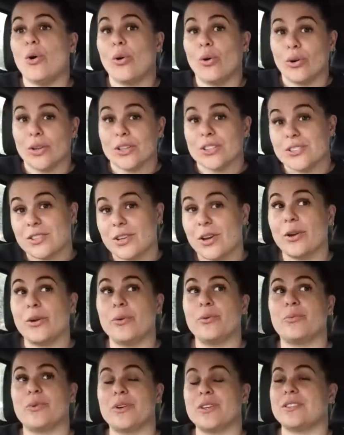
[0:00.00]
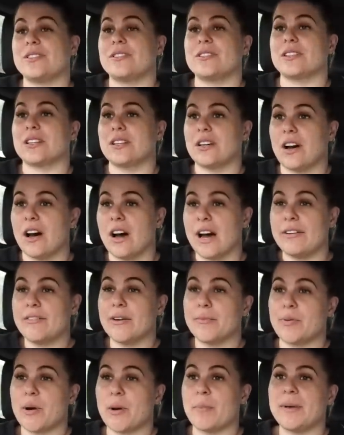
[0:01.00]
also was kind
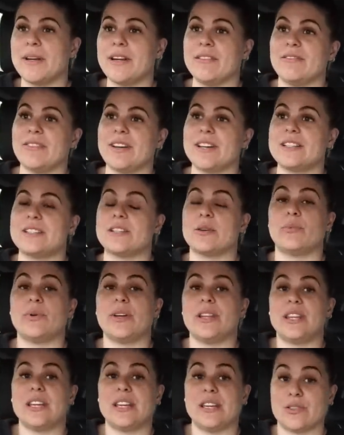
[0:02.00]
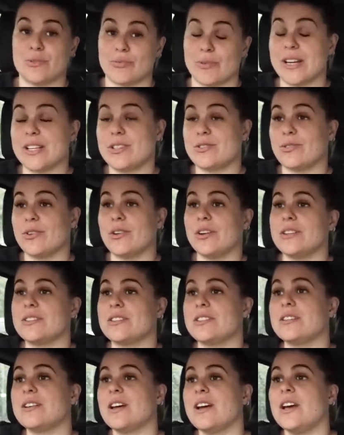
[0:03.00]
of a property investor with his
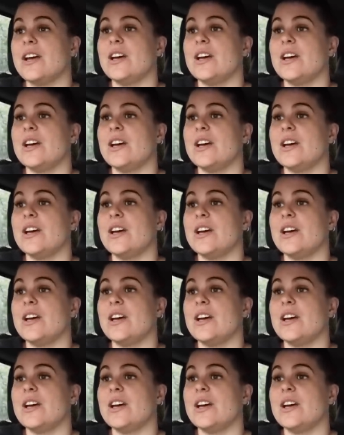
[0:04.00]
restaurants